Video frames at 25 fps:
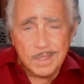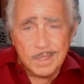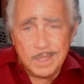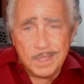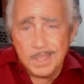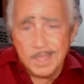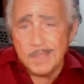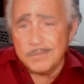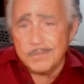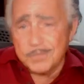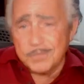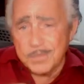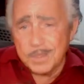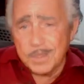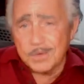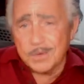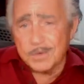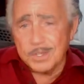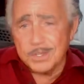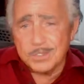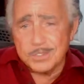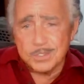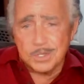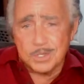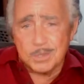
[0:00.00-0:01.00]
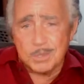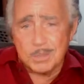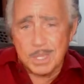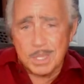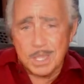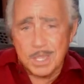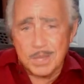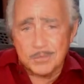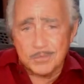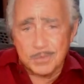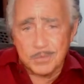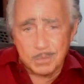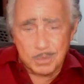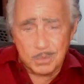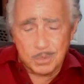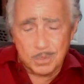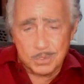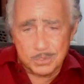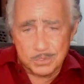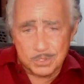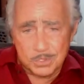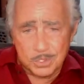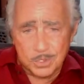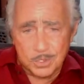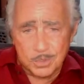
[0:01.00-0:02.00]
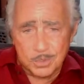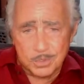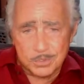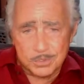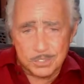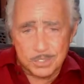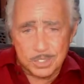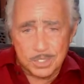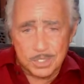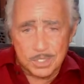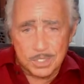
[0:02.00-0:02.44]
If there is a demand for more souls,